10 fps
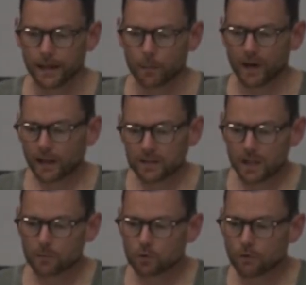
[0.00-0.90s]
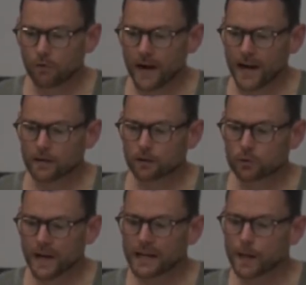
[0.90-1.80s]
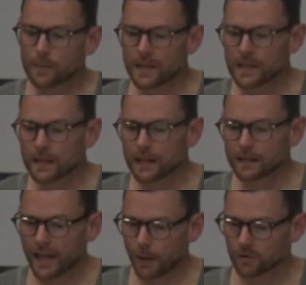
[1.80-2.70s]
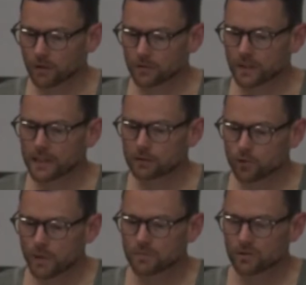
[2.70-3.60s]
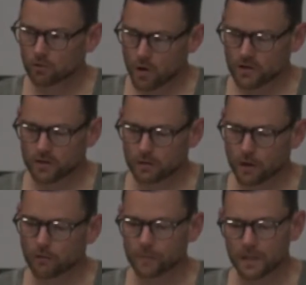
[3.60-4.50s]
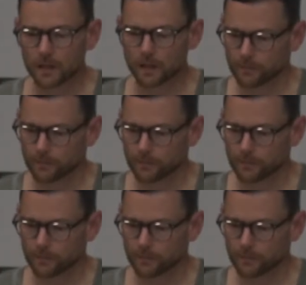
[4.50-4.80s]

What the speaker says: but an attempt to find or create a meaning in capital's extreme destruction of meaning.